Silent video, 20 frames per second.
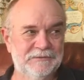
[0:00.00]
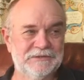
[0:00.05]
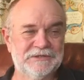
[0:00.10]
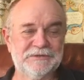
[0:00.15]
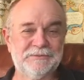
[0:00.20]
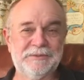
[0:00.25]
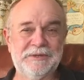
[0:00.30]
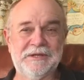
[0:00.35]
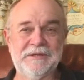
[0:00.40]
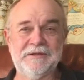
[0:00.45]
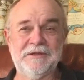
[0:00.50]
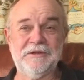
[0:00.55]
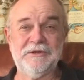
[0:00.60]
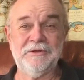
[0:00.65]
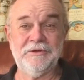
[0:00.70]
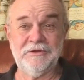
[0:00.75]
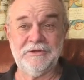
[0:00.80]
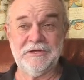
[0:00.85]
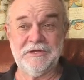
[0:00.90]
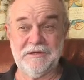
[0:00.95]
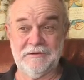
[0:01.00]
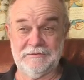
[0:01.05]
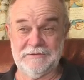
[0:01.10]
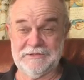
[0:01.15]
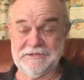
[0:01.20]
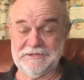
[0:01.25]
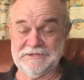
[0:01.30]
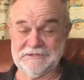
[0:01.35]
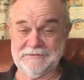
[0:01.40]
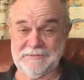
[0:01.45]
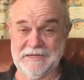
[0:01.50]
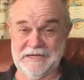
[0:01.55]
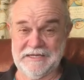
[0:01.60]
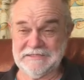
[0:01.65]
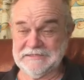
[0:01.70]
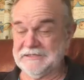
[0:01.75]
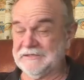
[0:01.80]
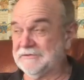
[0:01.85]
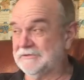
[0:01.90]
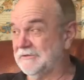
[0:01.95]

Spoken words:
which will be in the new year, which is amazing.